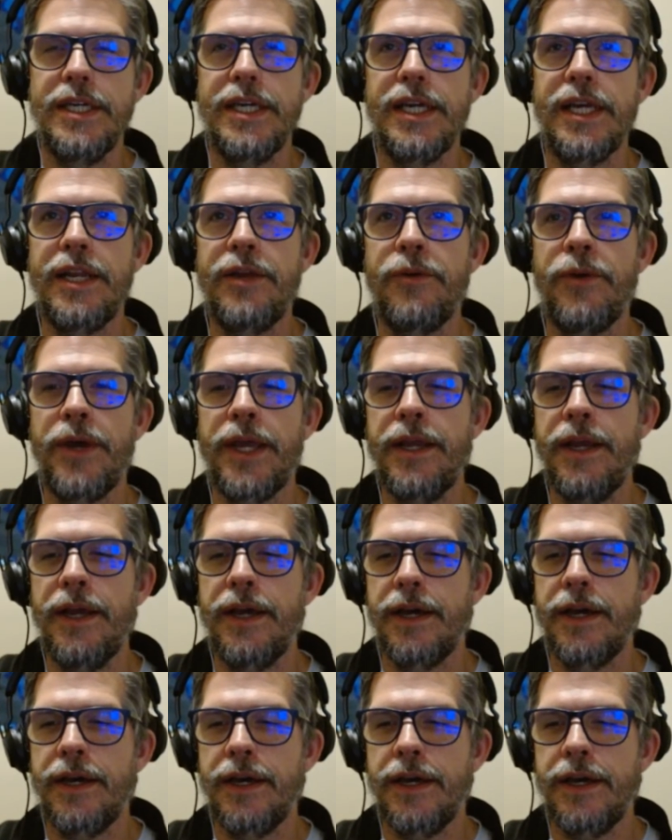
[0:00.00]
Anyway,
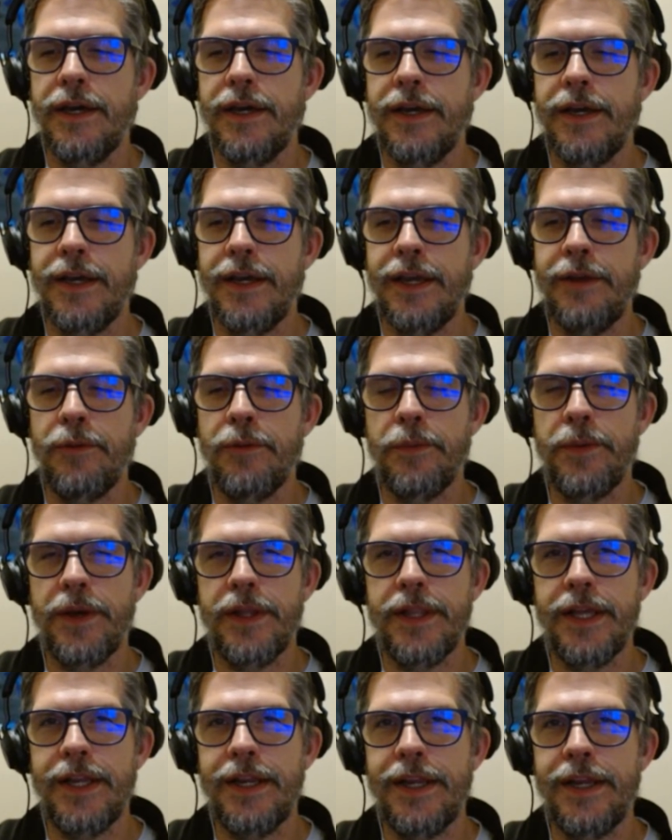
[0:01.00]
hey Robot
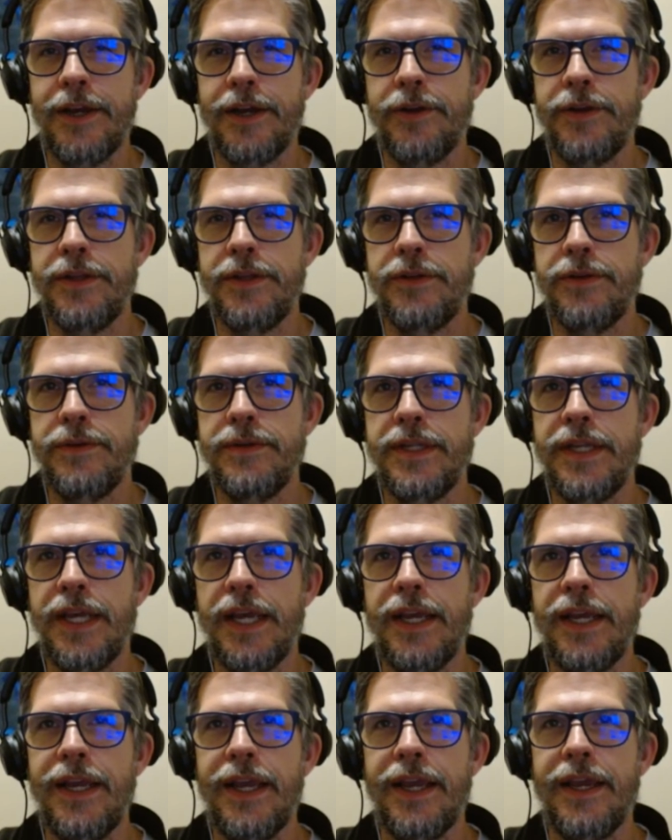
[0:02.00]
Lady, how are you doing
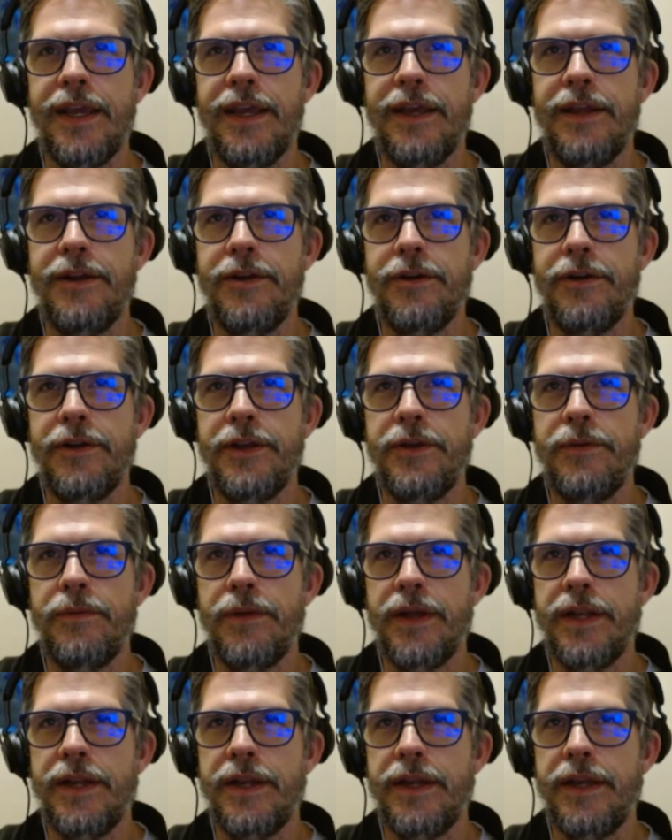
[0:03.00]
today? And are you
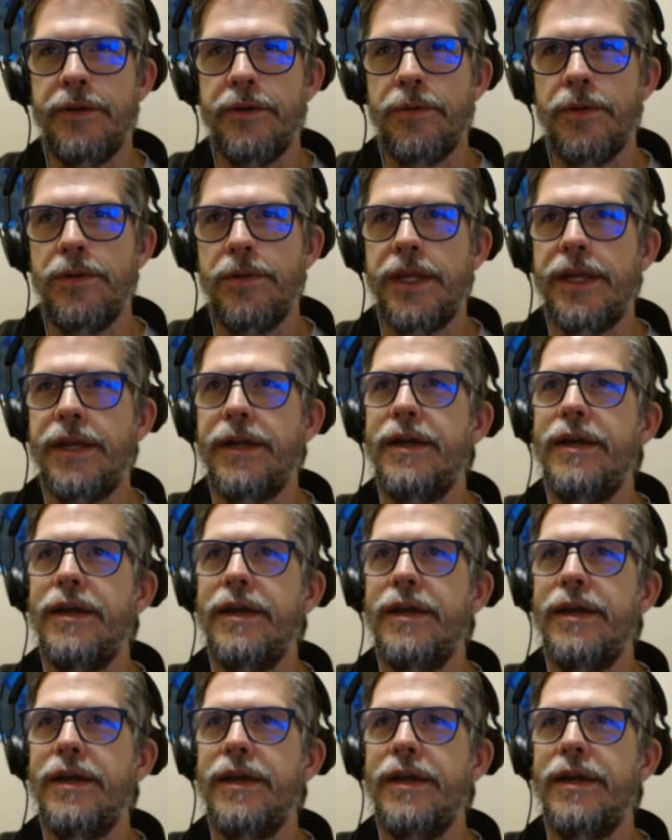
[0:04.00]
ready to get rolling?